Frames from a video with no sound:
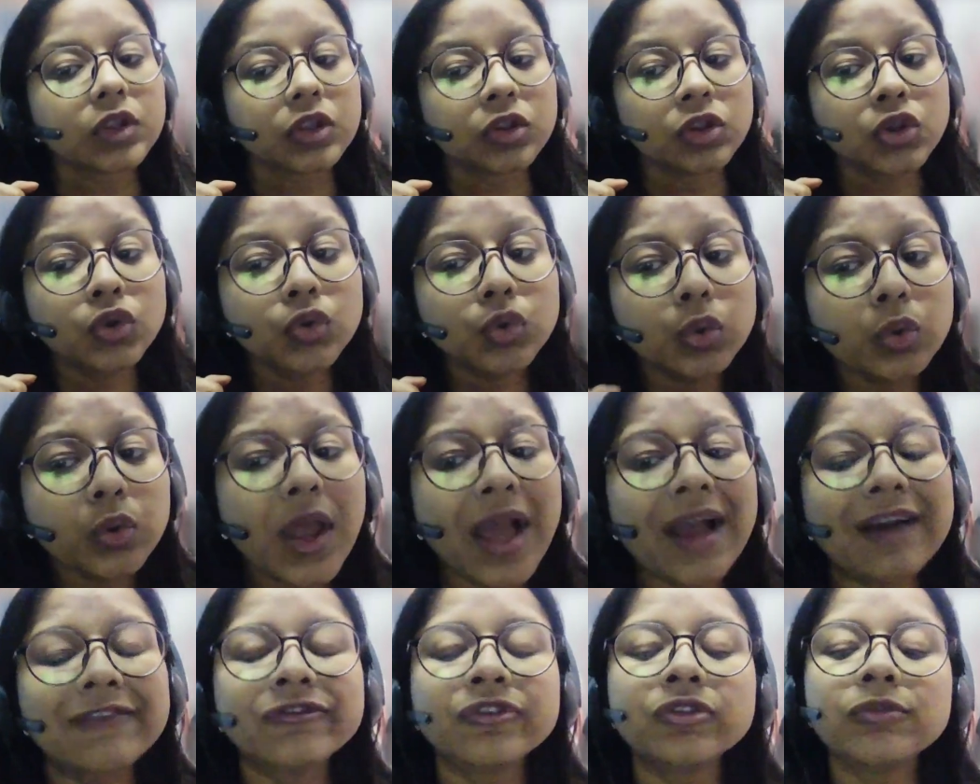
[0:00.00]
You don't
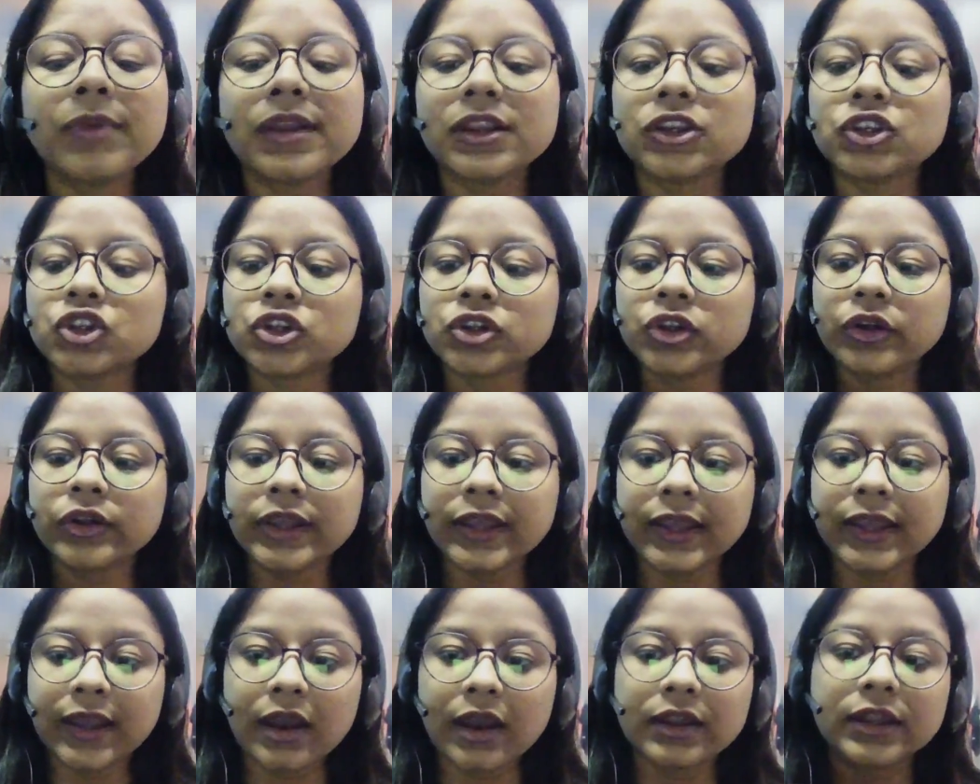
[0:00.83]
have to mention your
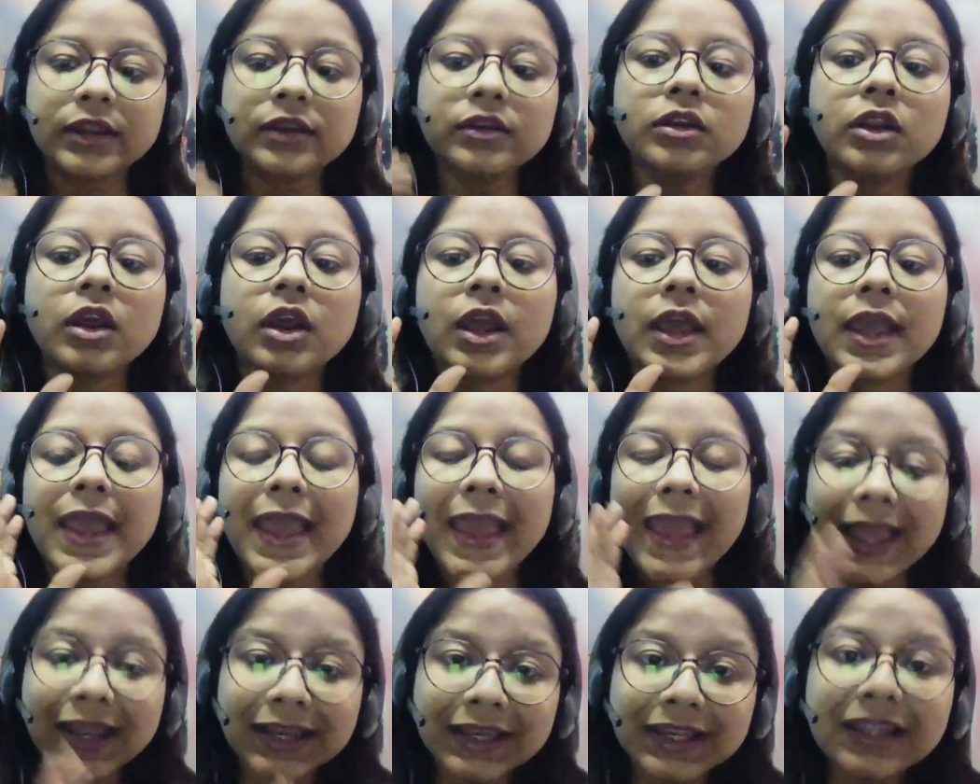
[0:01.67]
ARN
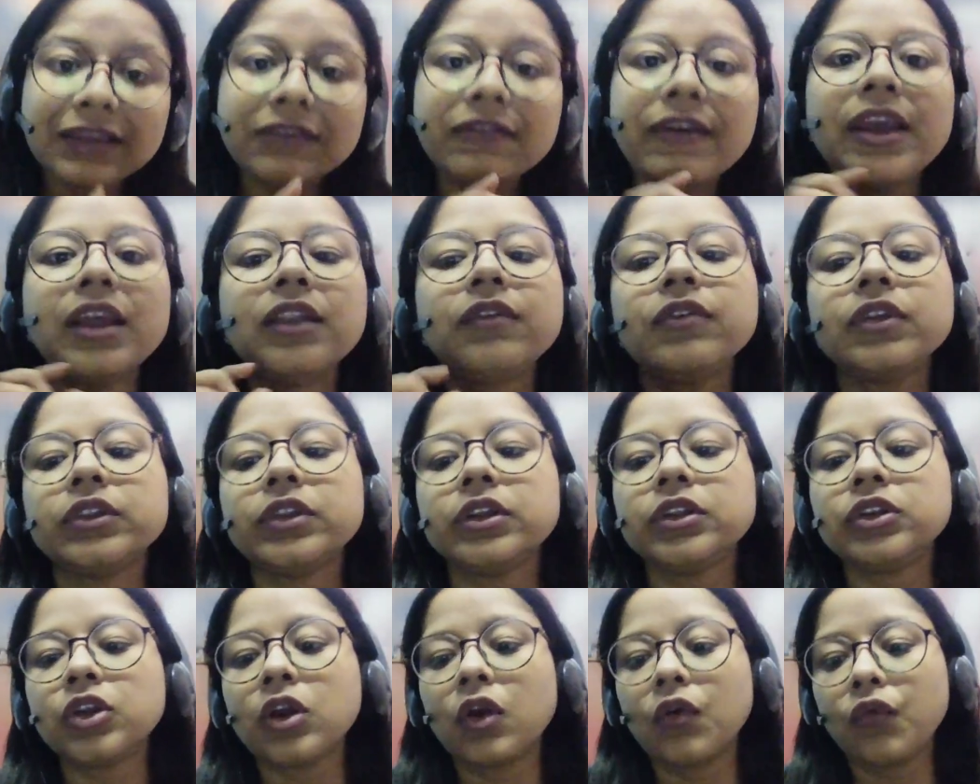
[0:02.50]
anywhere
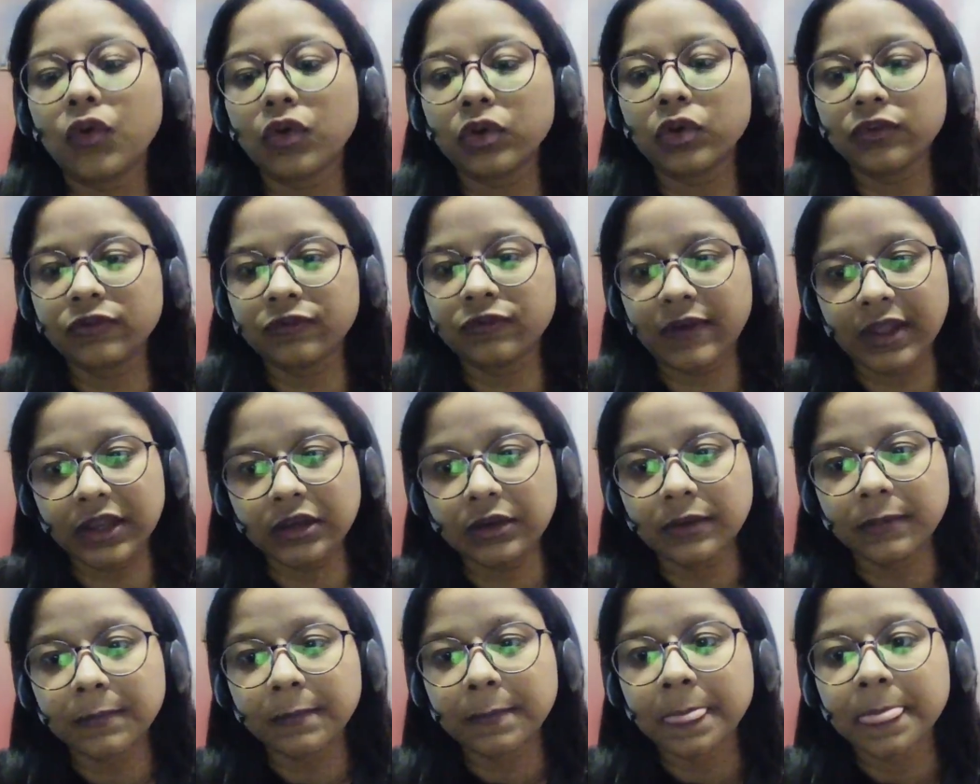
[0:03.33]
within your word file.
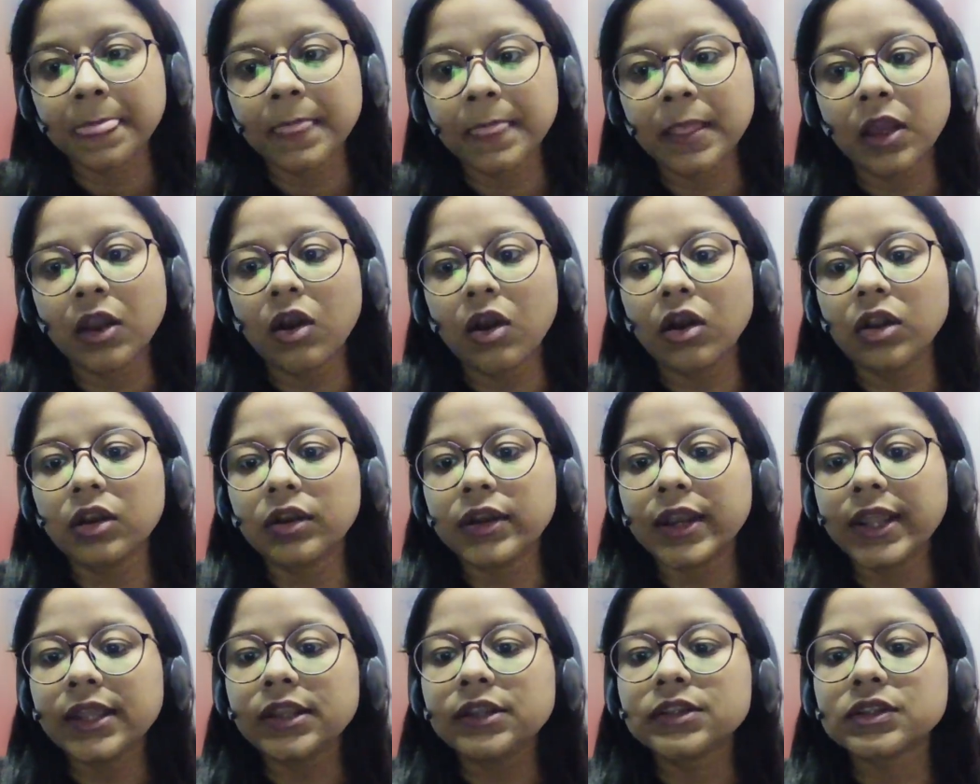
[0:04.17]
All
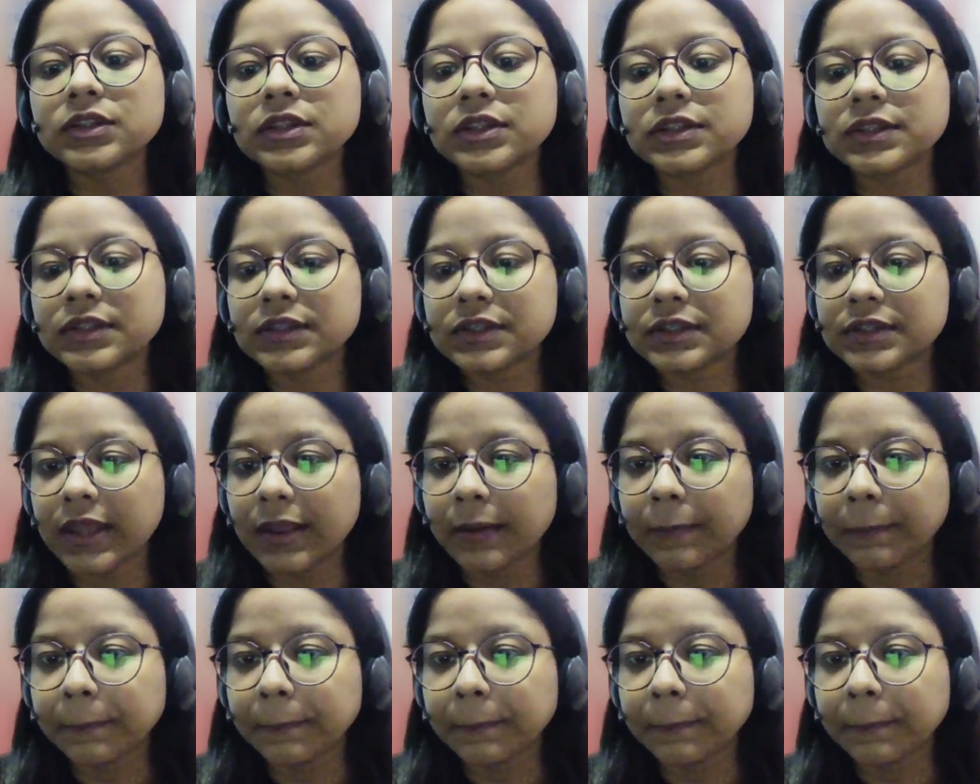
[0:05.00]
right, so this is there.